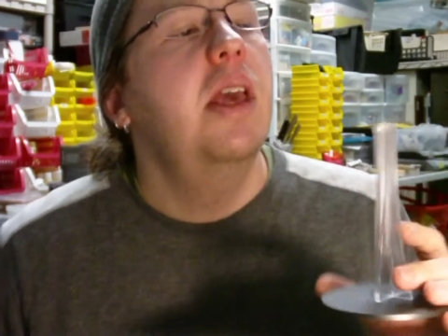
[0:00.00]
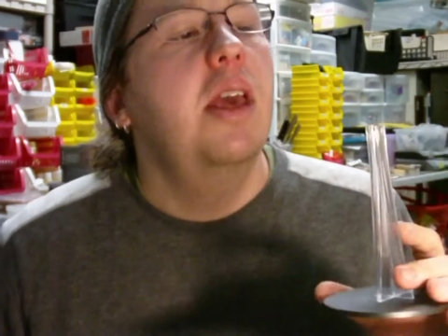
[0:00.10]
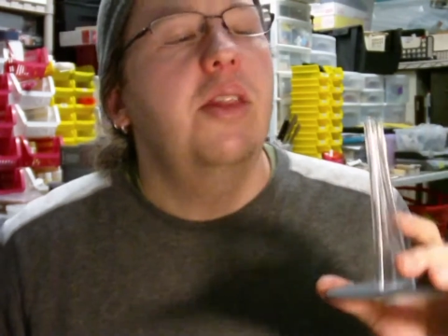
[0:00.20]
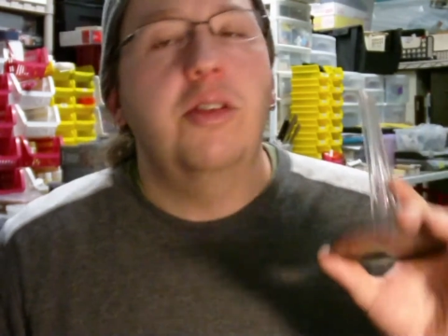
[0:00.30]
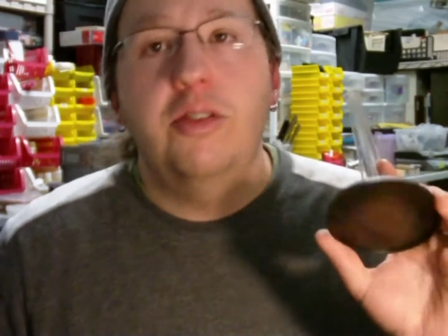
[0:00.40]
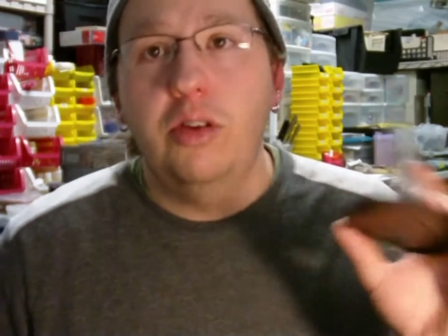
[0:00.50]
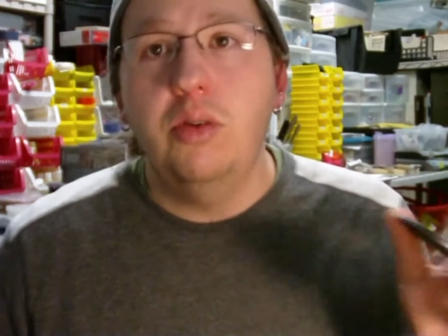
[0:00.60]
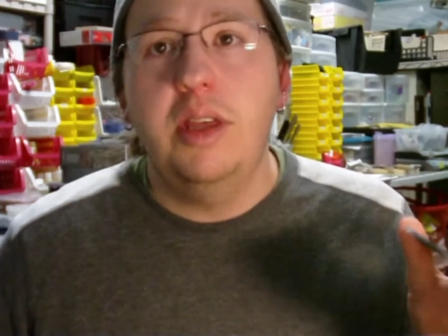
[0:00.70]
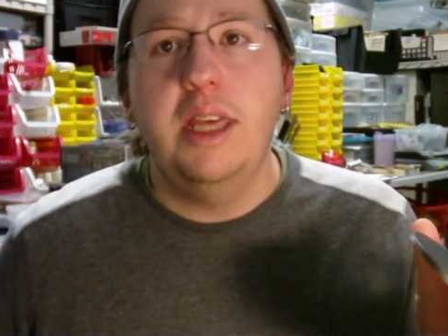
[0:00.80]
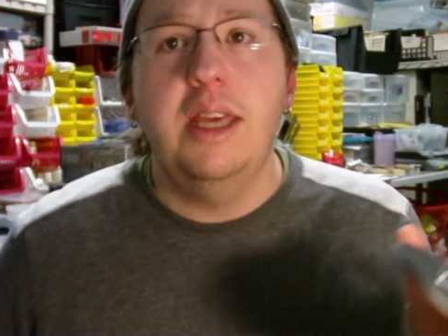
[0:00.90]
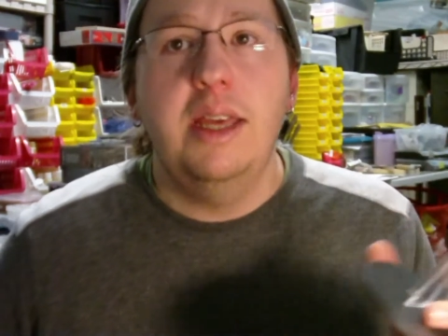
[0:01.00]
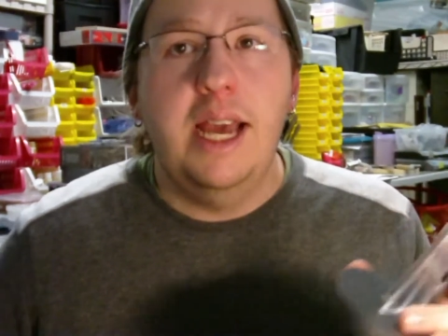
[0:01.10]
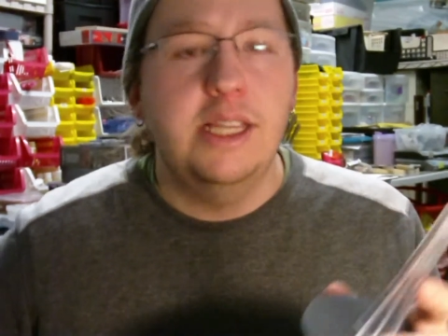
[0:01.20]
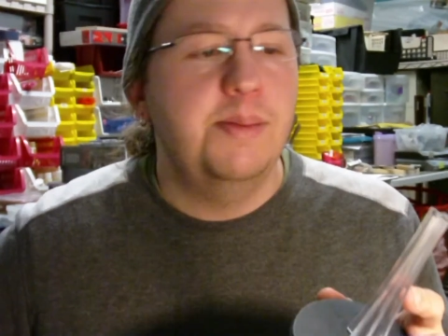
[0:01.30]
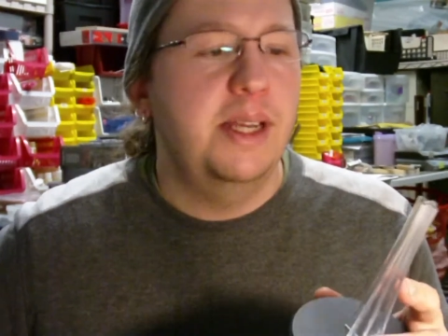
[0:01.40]
There's two key
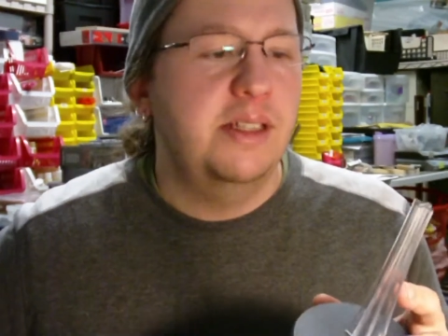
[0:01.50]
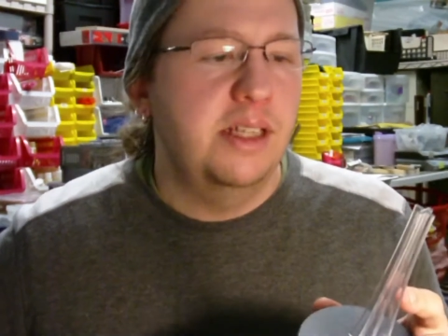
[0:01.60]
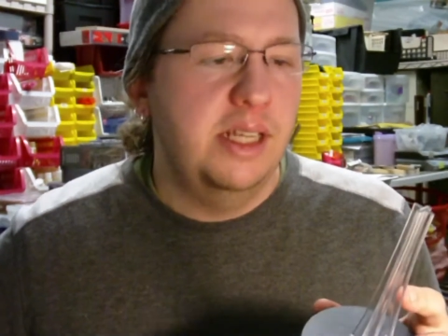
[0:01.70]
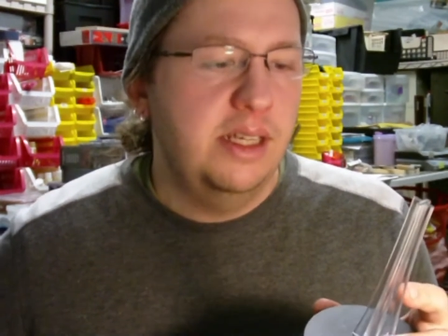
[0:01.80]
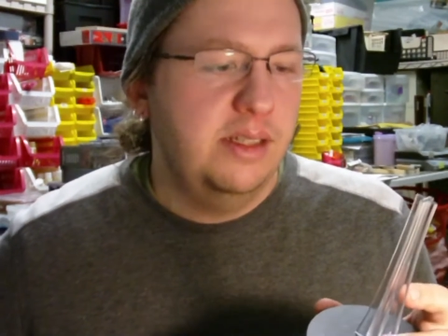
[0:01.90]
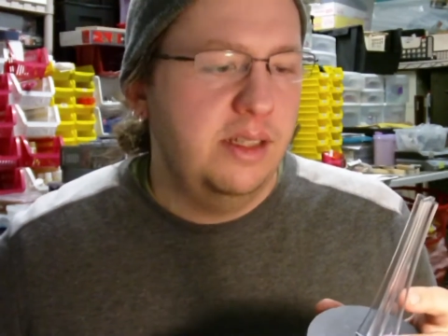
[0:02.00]
aspects to this.